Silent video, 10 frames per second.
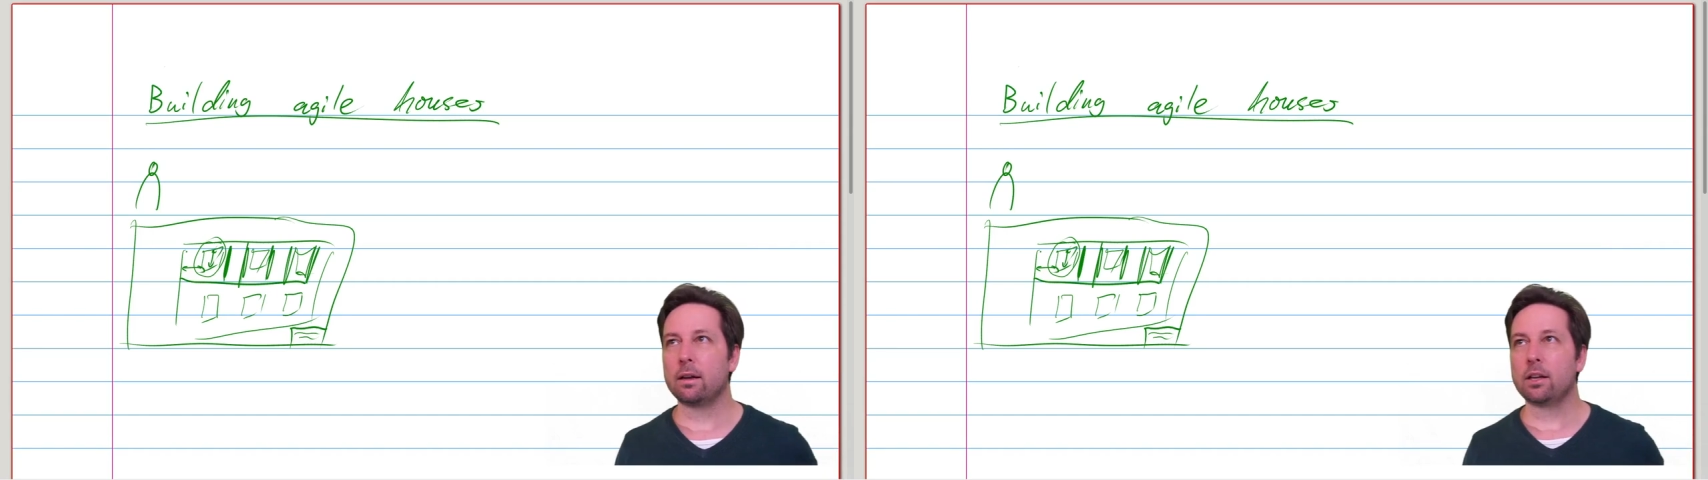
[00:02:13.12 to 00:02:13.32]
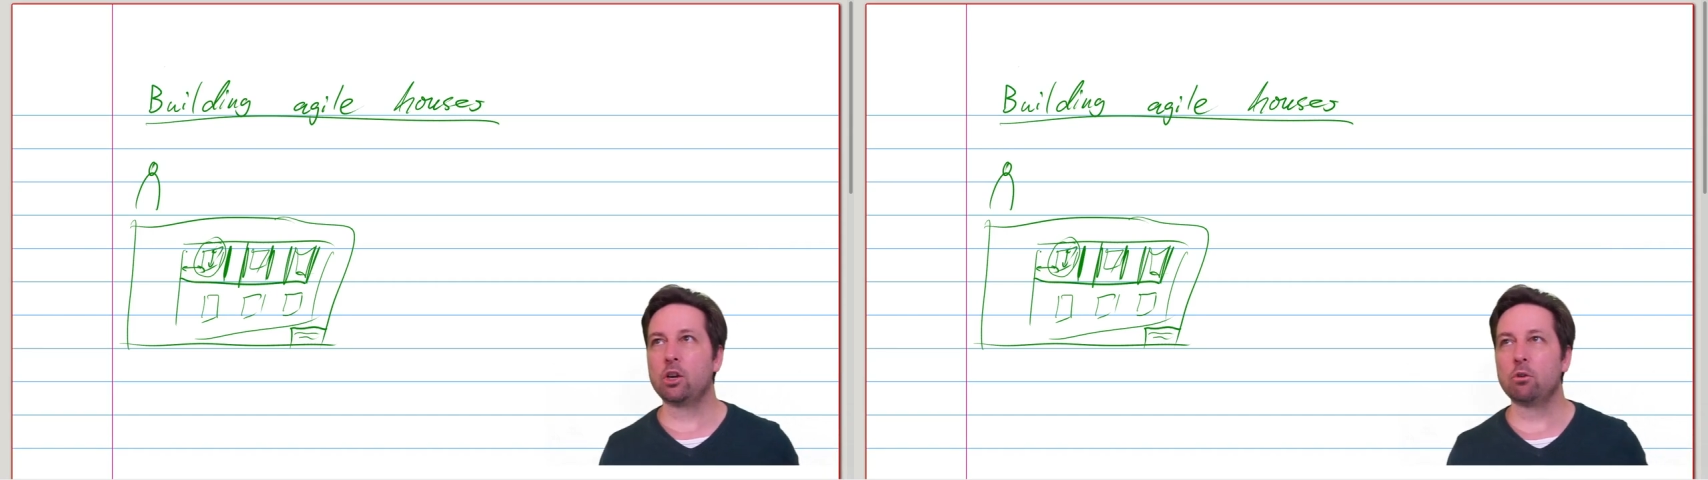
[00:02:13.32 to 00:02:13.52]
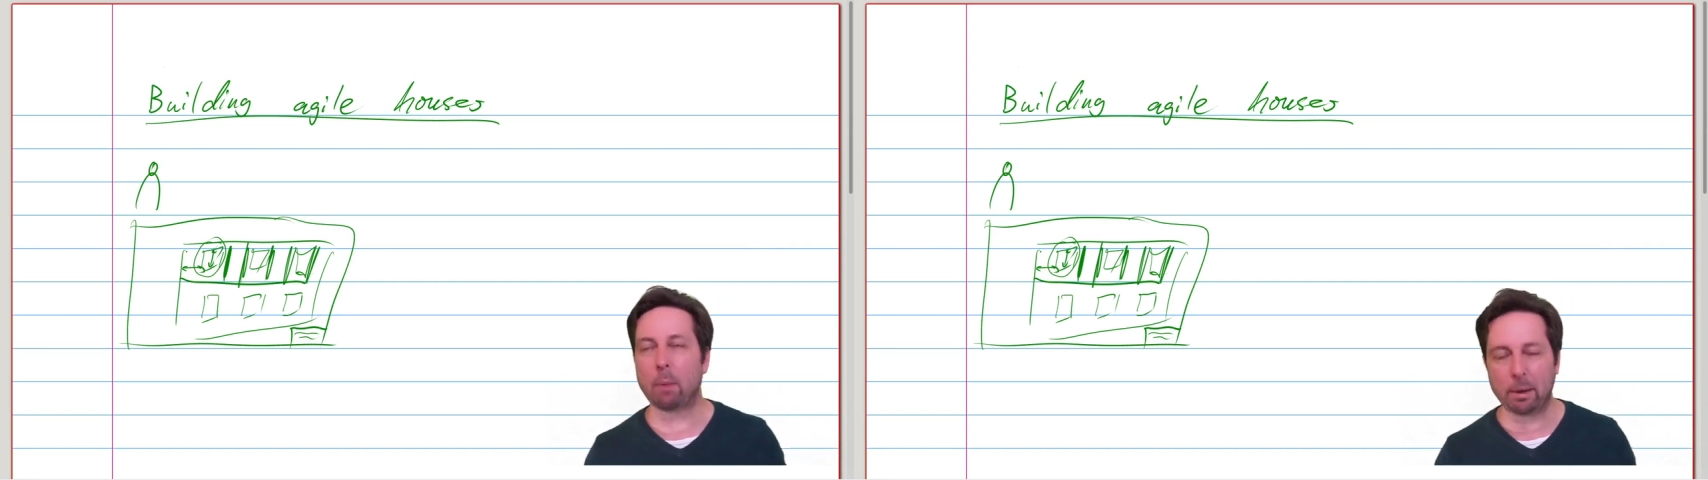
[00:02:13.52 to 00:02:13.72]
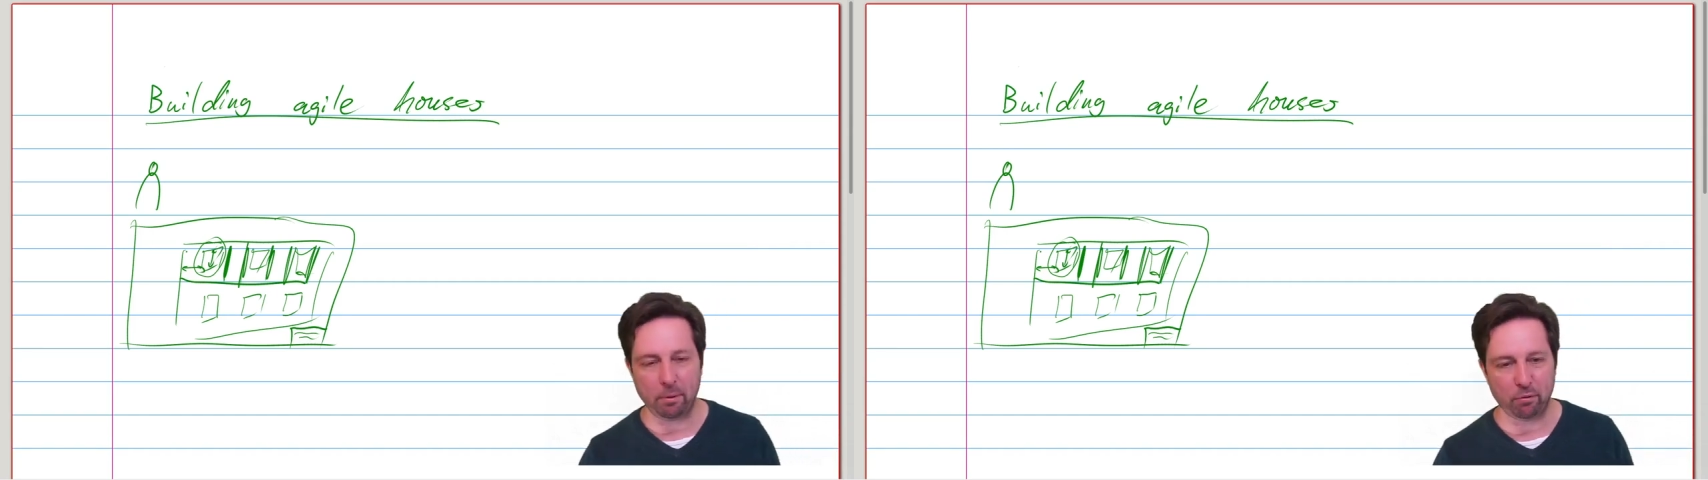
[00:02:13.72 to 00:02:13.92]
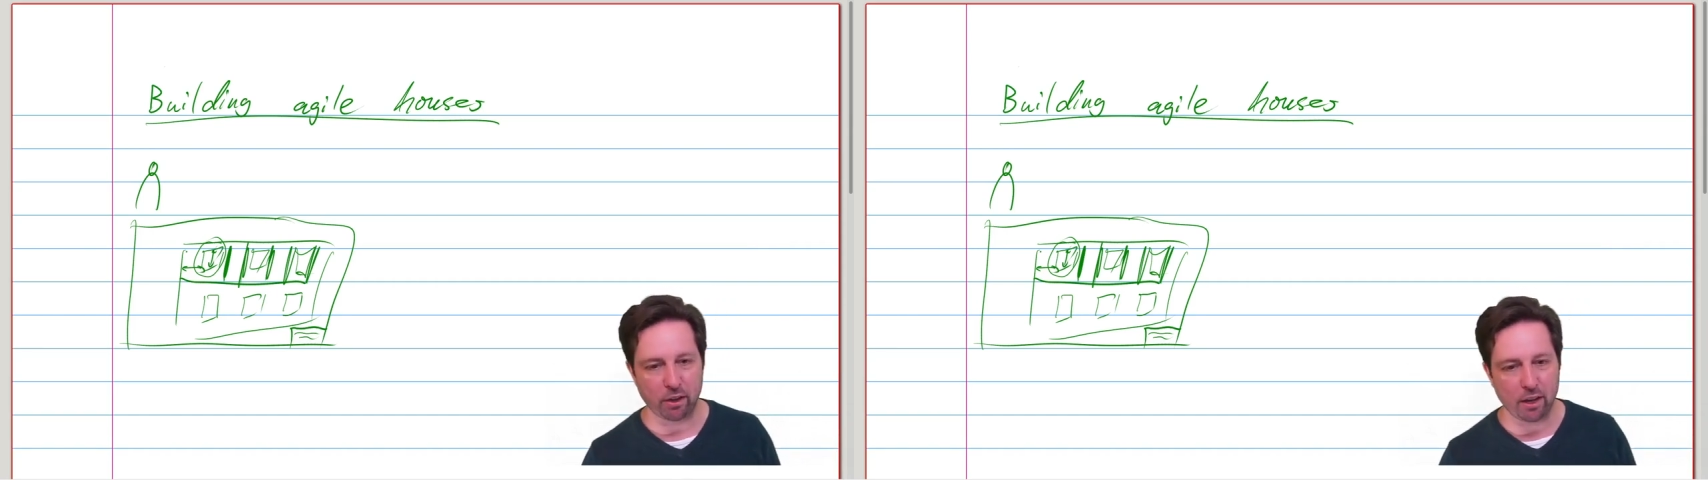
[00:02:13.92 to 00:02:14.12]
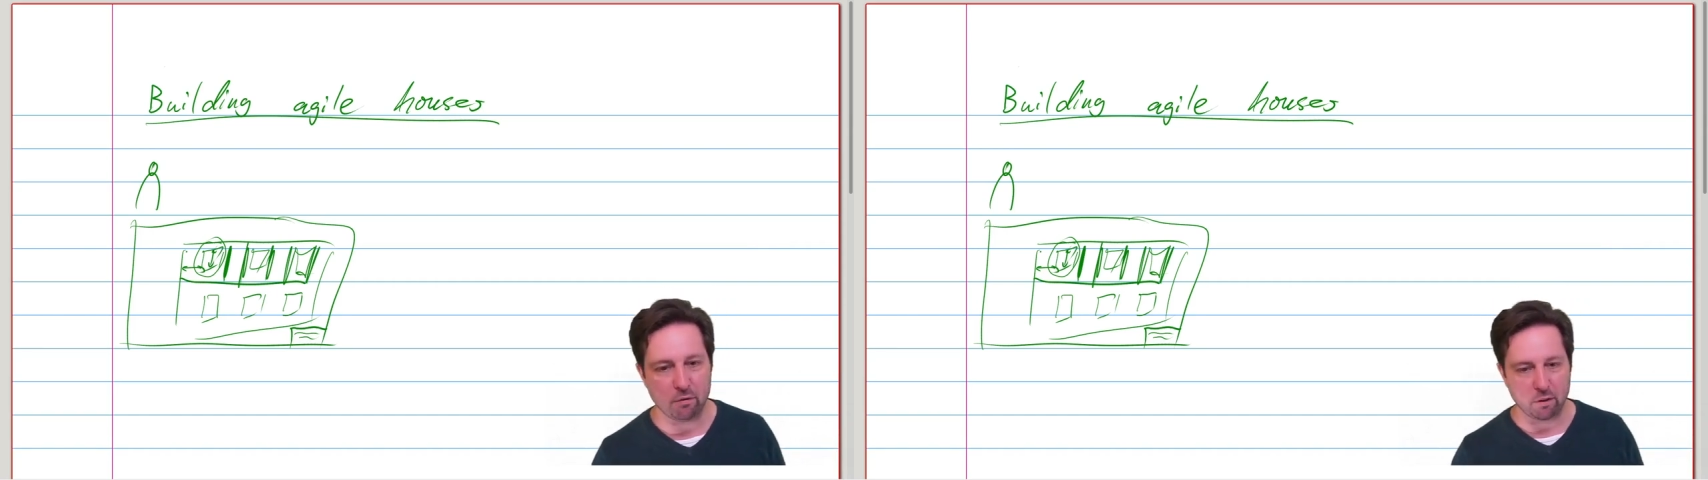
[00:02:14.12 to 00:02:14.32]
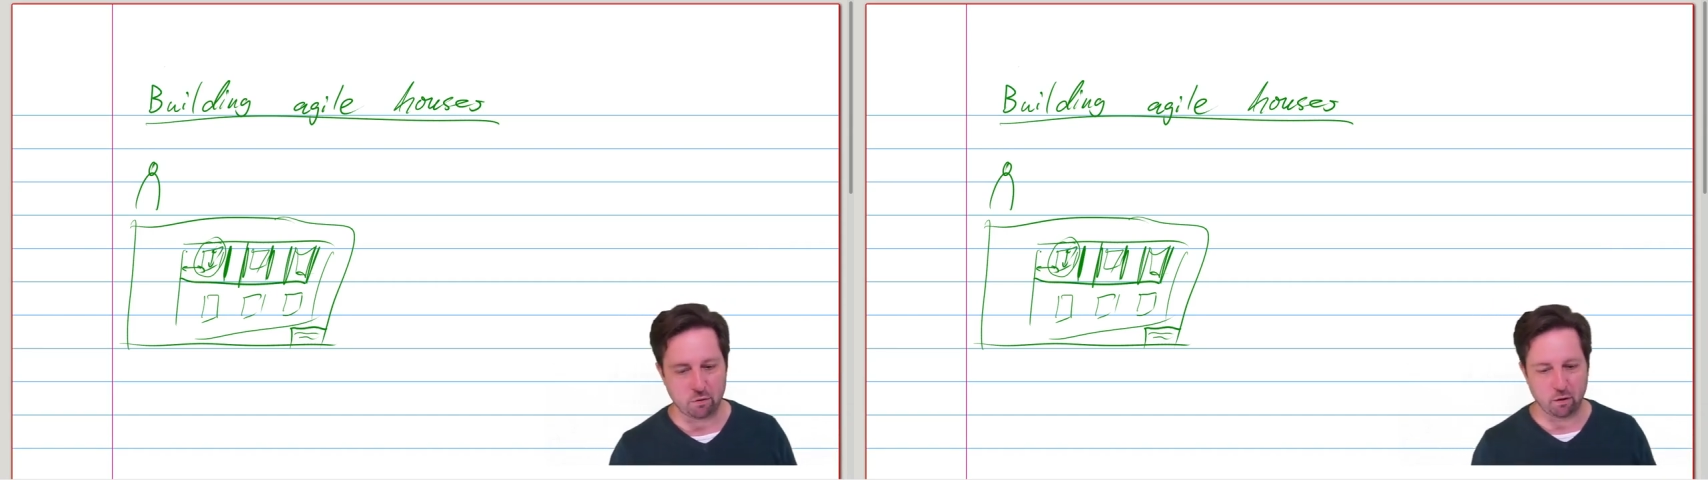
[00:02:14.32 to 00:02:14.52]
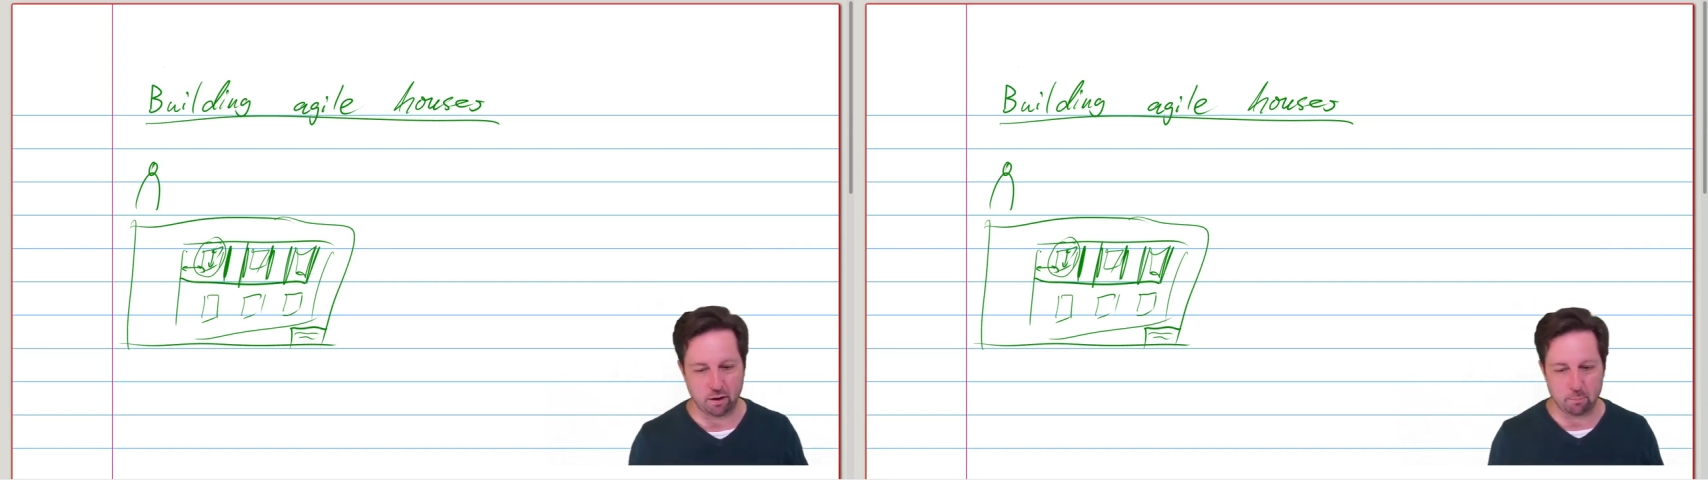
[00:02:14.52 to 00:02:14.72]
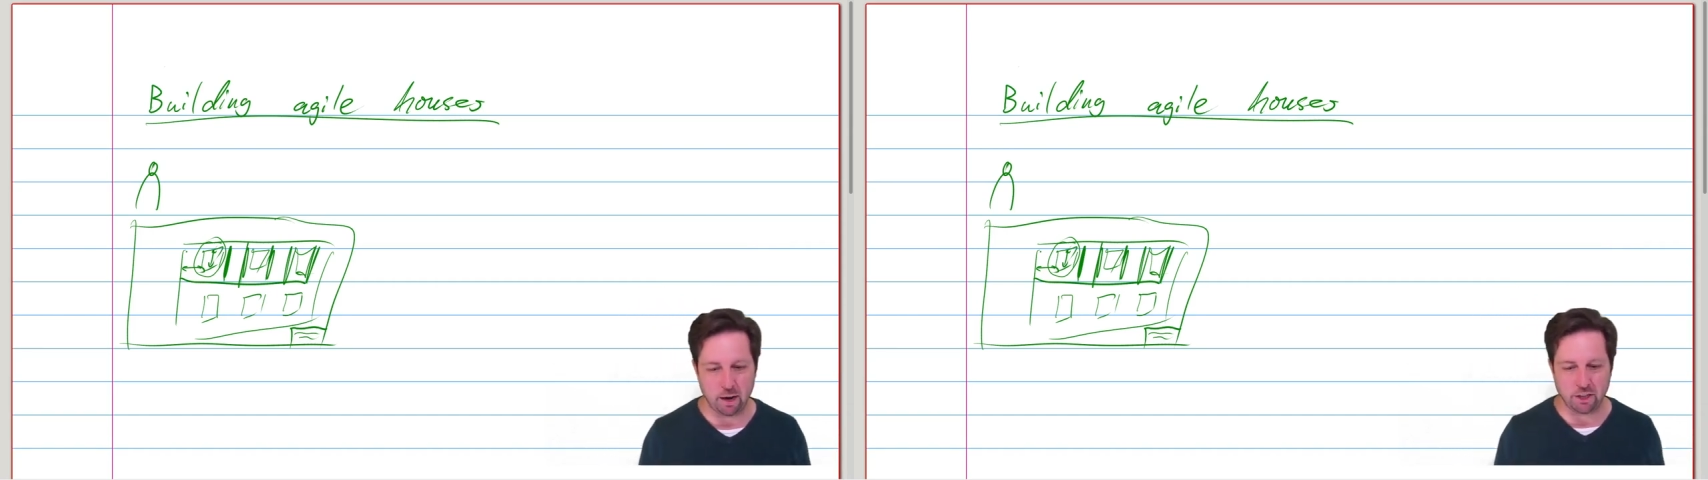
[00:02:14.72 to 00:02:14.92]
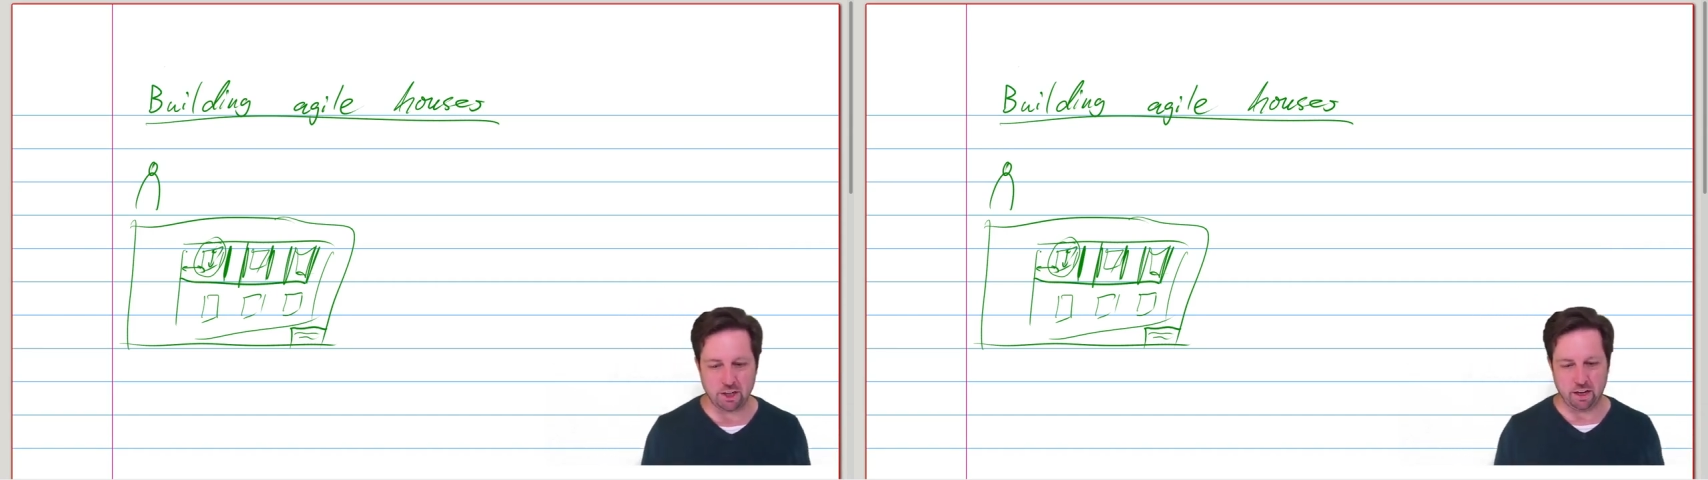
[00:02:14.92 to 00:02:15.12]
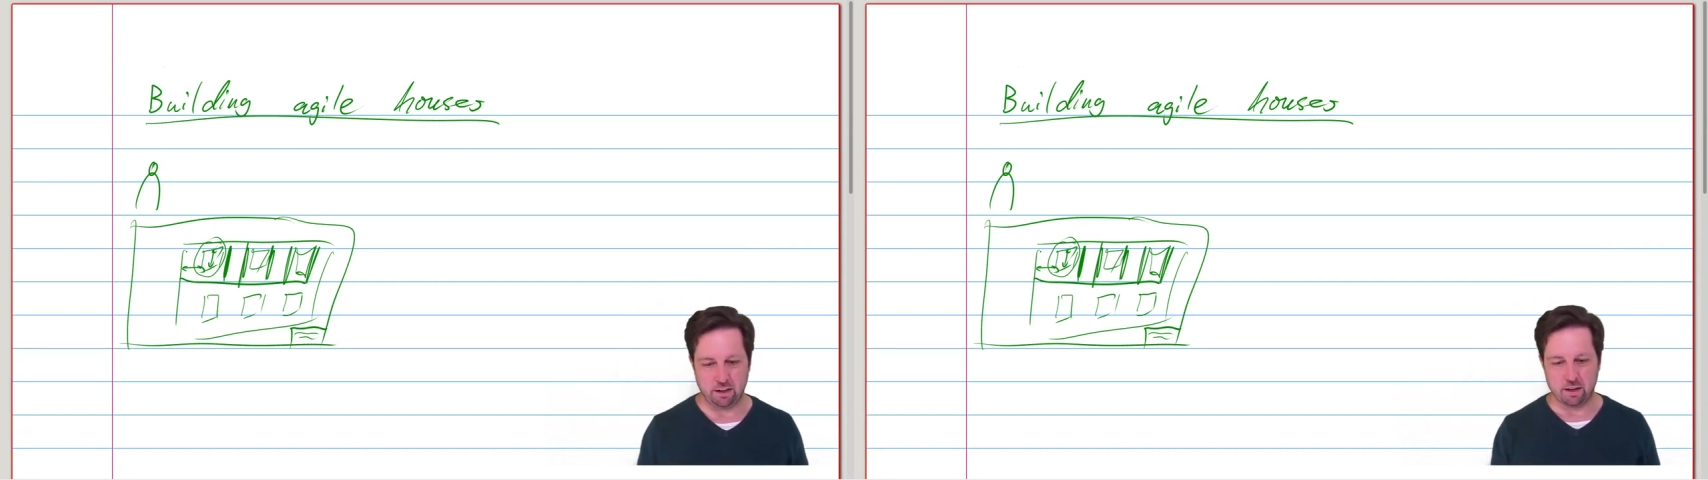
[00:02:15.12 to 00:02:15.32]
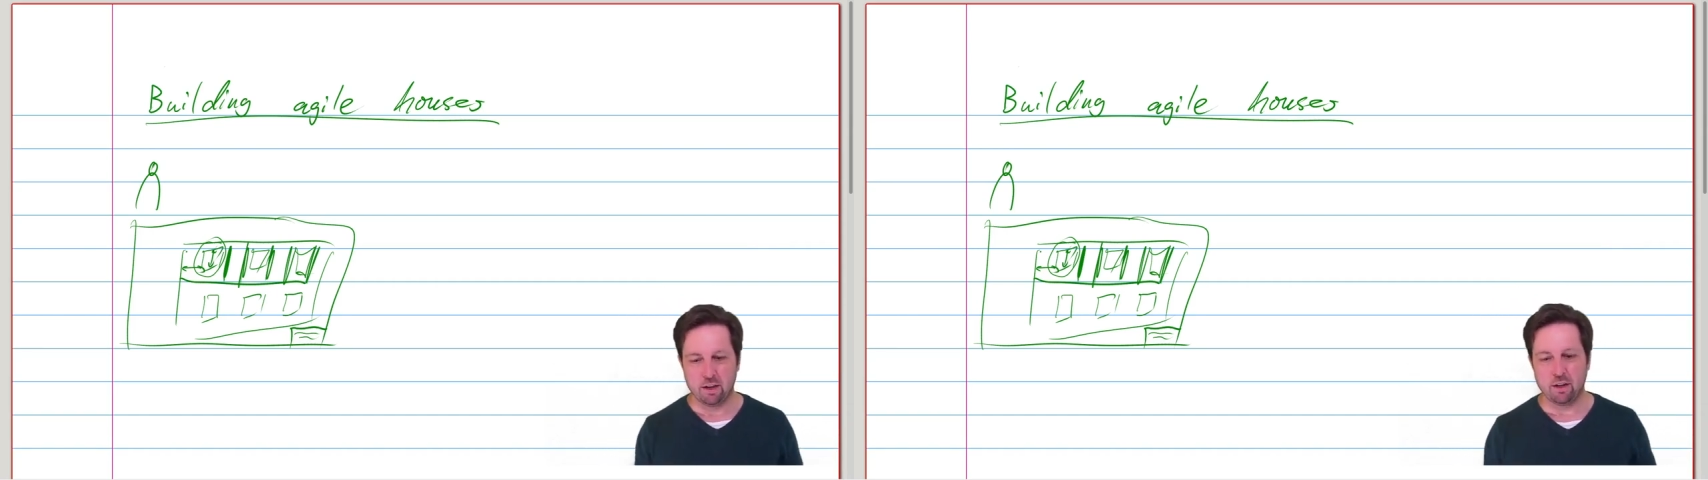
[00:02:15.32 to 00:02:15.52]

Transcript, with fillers: you might be forgiven for imagining